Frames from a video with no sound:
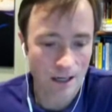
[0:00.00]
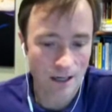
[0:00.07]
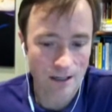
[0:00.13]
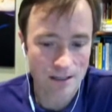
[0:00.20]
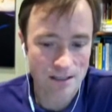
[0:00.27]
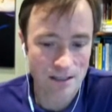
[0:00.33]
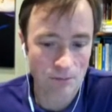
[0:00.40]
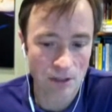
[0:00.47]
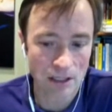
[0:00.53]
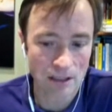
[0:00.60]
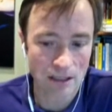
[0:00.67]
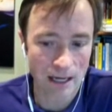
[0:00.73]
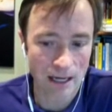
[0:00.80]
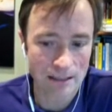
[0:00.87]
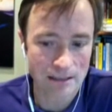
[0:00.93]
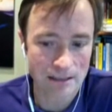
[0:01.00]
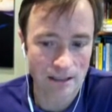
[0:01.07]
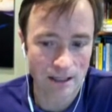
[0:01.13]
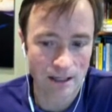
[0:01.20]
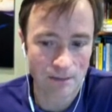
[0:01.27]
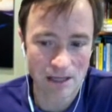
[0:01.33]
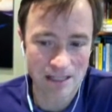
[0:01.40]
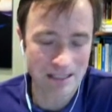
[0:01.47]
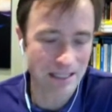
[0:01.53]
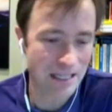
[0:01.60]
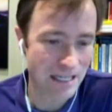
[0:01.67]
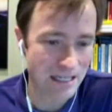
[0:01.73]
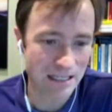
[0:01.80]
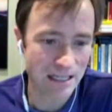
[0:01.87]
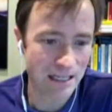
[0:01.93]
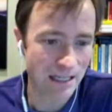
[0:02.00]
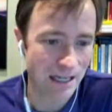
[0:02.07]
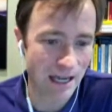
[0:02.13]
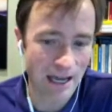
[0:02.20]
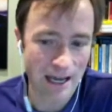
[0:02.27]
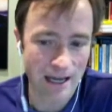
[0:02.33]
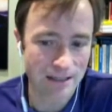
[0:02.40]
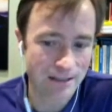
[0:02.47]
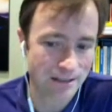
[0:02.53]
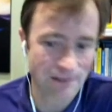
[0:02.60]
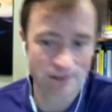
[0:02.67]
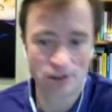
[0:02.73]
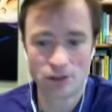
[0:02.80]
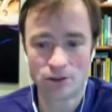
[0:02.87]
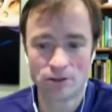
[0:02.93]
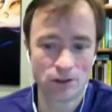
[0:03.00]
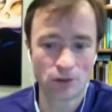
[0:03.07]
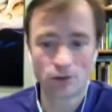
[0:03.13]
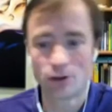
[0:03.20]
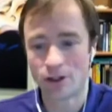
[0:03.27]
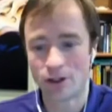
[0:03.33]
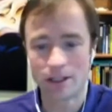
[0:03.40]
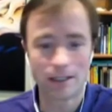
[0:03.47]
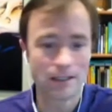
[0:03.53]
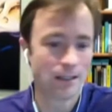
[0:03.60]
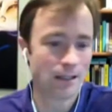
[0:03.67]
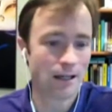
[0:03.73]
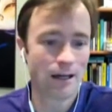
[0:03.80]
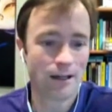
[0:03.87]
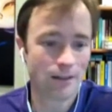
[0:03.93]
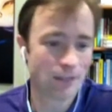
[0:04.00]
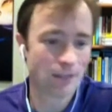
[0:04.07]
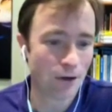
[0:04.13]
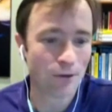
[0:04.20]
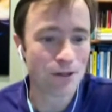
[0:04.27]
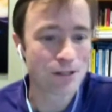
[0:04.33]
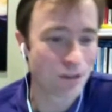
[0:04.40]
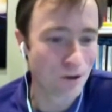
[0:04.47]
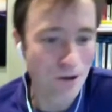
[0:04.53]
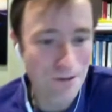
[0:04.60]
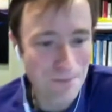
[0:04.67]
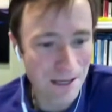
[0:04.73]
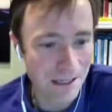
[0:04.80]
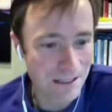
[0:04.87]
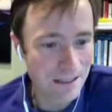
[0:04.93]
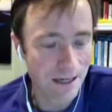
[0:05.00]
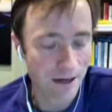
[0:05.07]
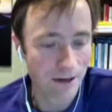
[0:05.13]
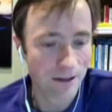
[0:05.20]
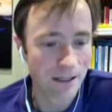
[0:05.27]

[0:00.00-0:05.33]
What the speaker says: something that is easy and you'll learn it in this 30 minutes here.